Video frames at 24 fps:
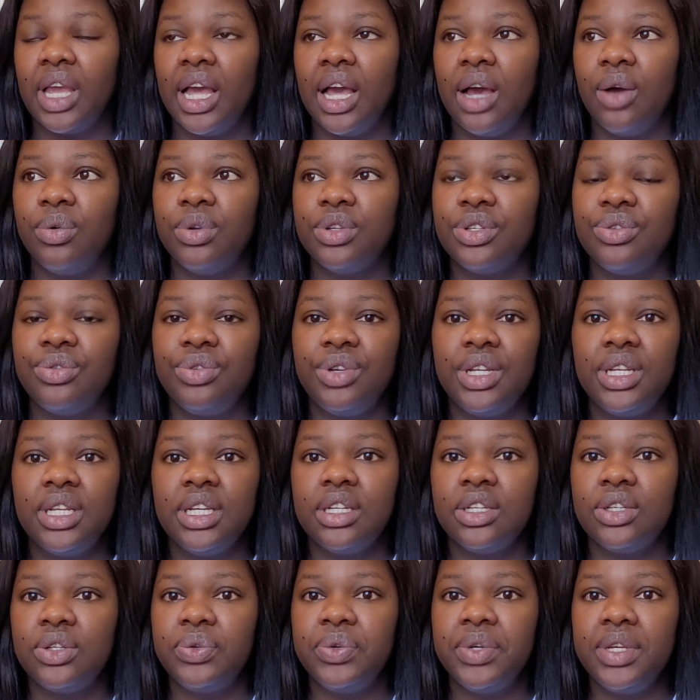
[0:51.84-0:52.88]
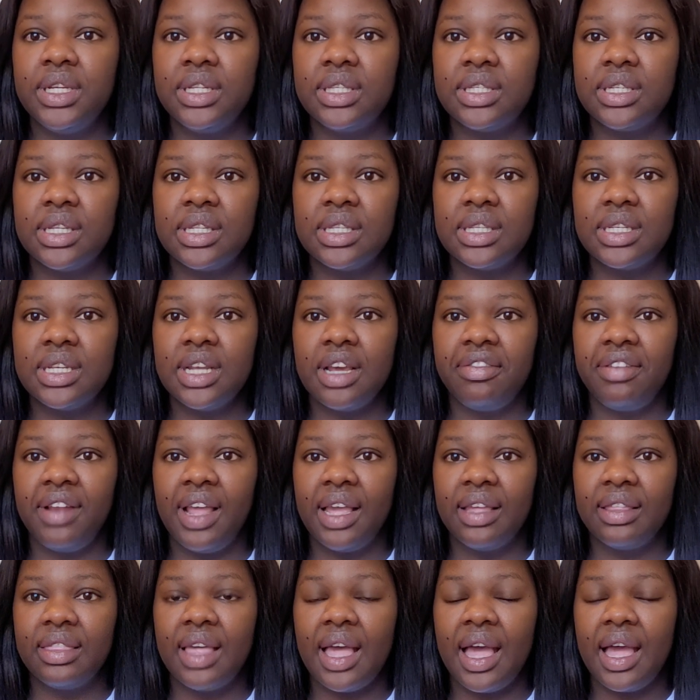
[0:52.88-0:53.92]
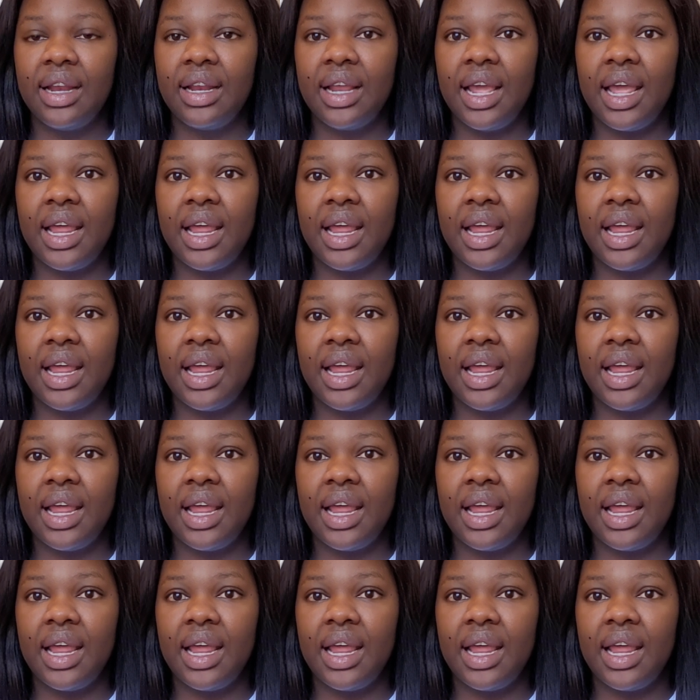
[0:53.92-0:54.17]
I was reading tweets and stuff like that,